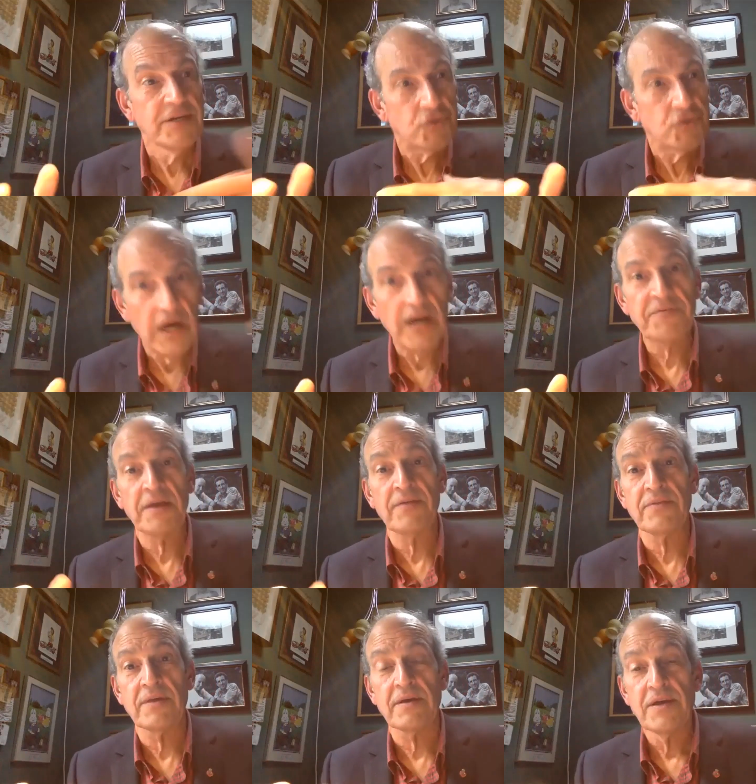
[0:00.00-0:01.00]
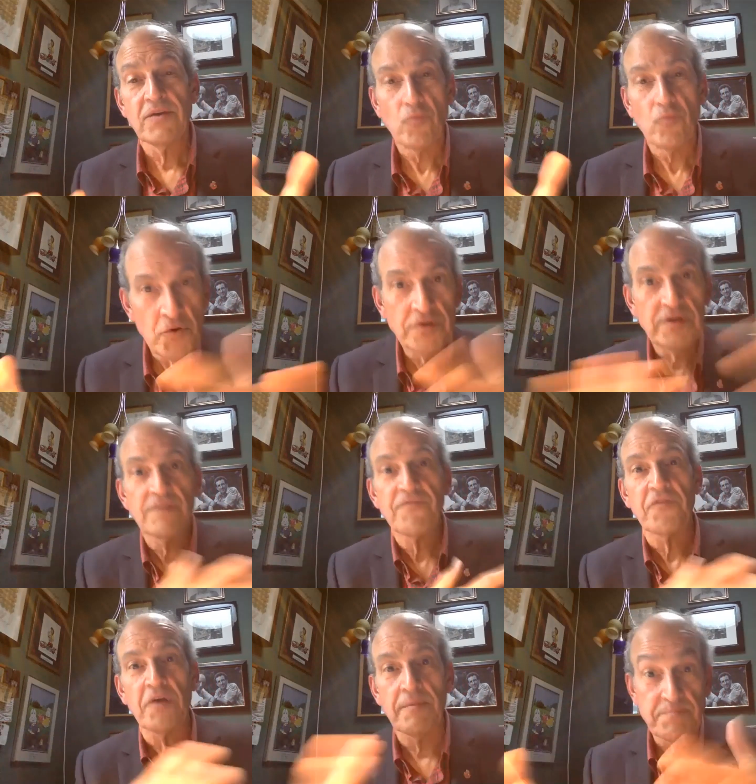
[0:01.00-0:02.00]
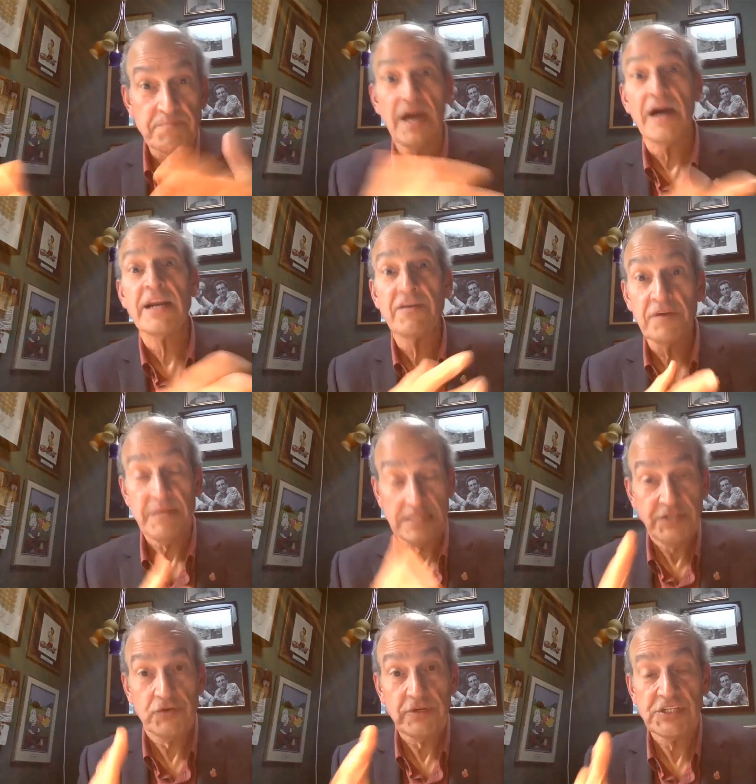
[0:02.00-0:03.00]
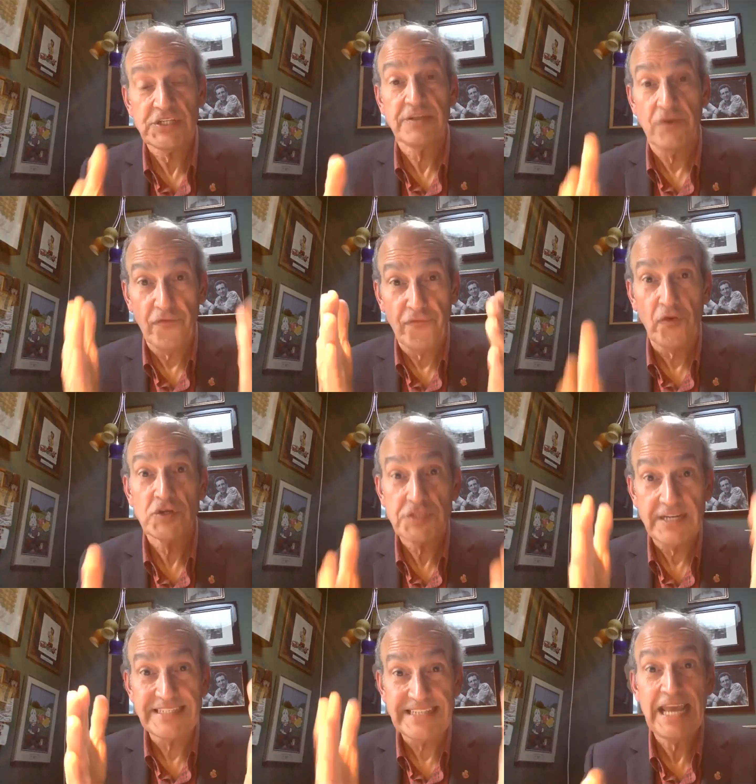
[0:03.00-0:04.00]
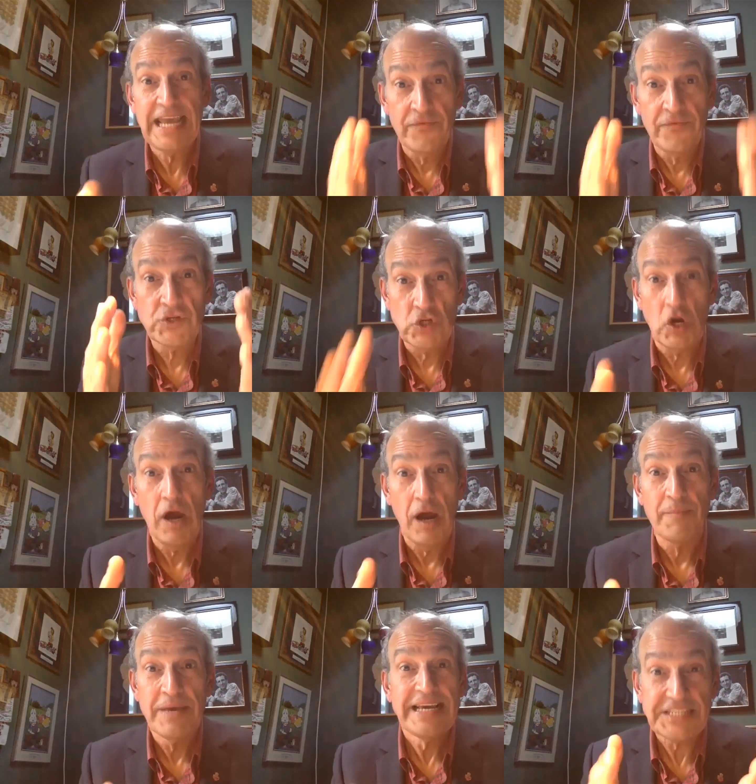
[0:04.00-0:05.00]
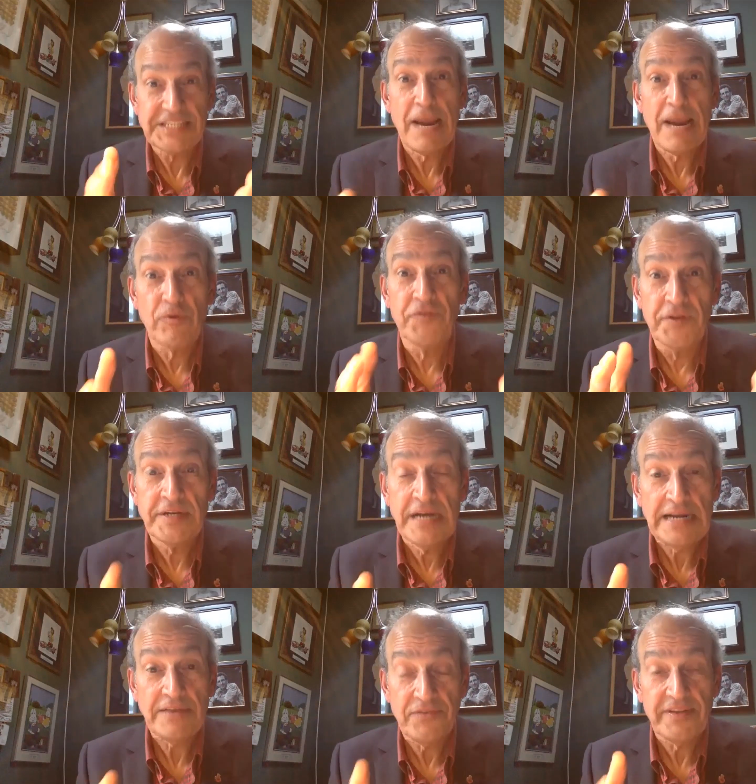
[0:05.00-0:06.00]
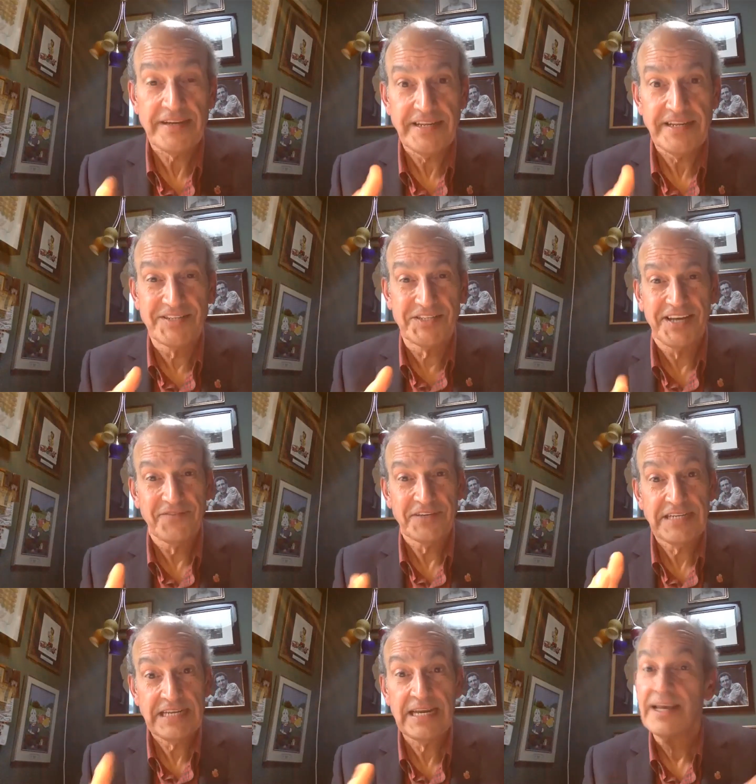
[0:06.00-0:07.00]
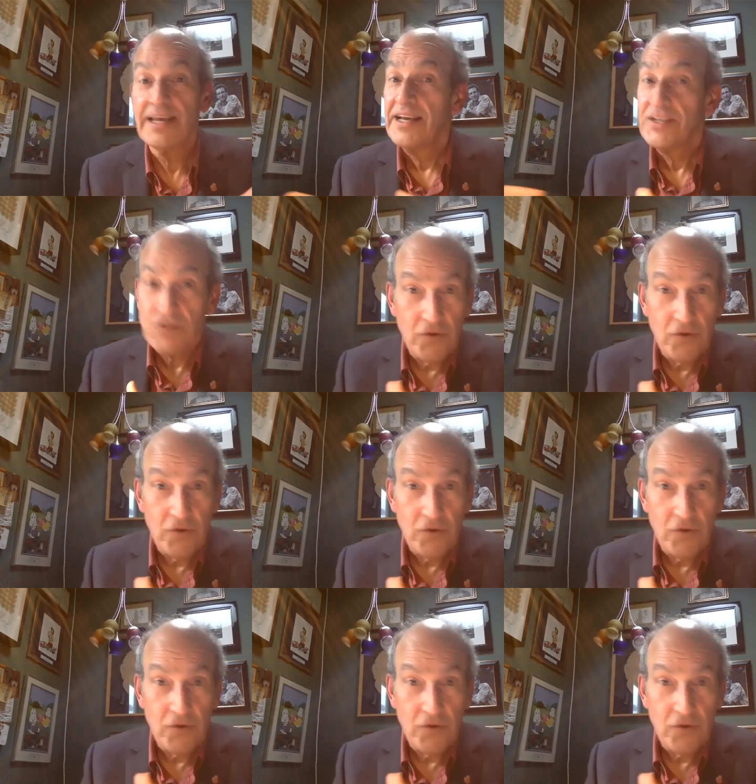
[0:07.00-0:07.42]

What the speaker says: driving the wounded from behind Vimy. Literally, her first day on the job is April the 9th, 1917. So